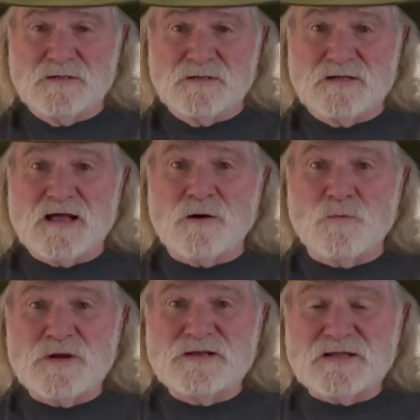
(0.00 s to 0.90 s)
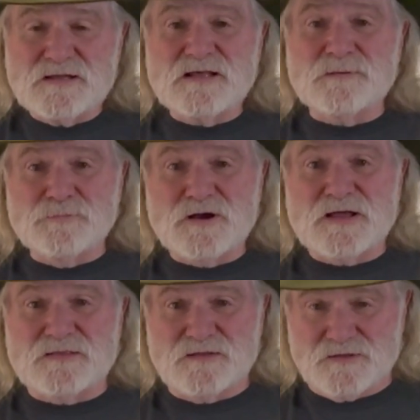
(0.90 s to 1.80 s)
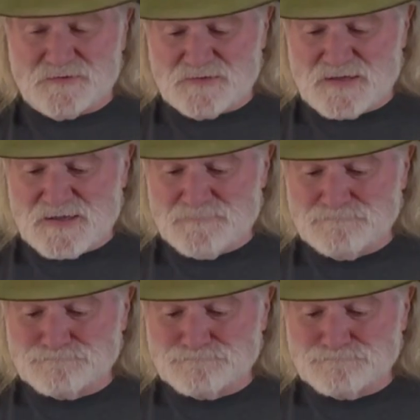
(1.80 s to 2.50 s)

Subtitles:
Now, we did get a break the other day.